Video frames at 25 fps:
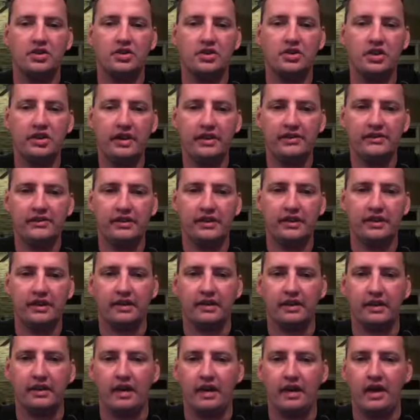Good evening,
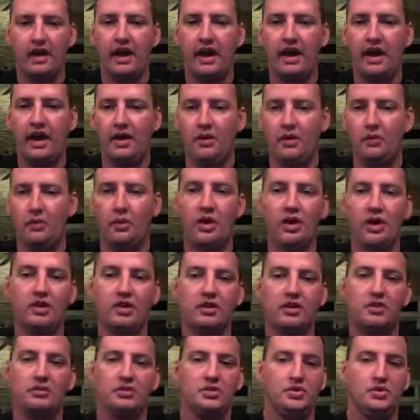and
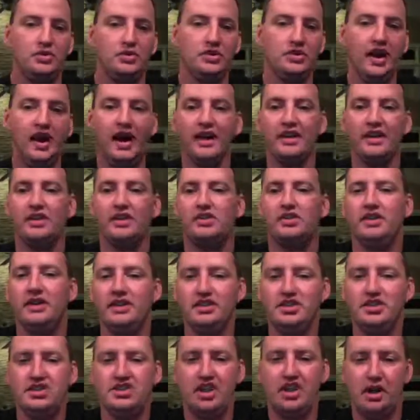welcome to Todd Klindt
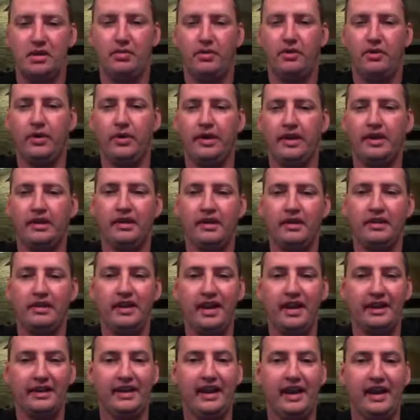SharePoint
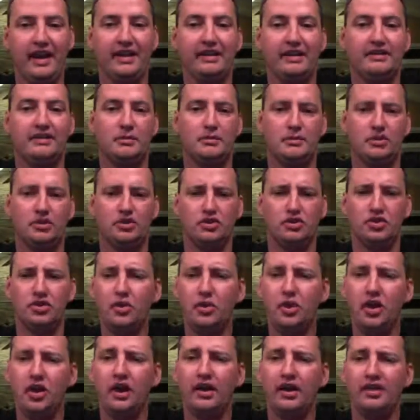Netcast number
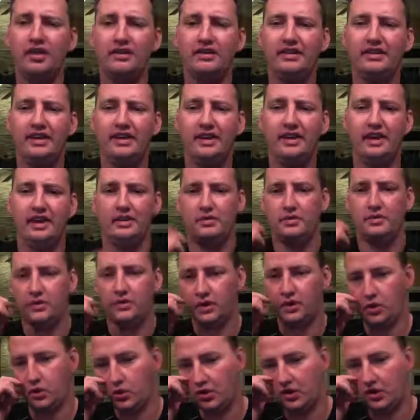210,
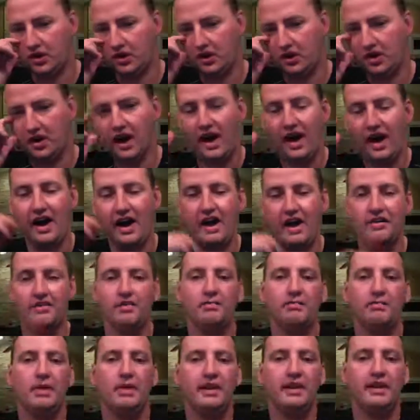recorded live
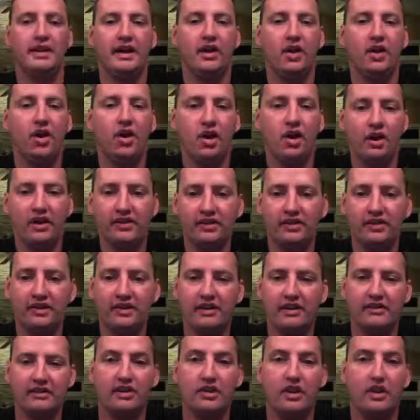Monday, August
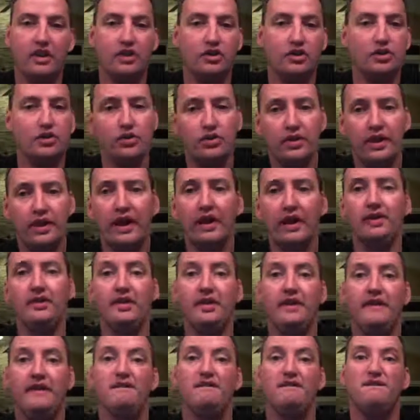11th,
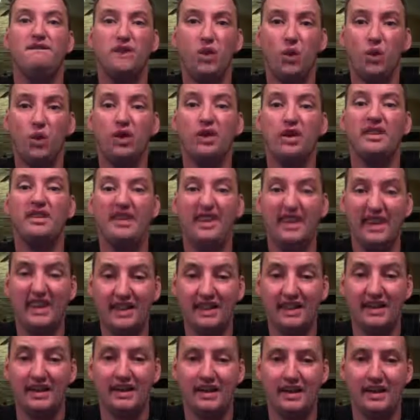2014.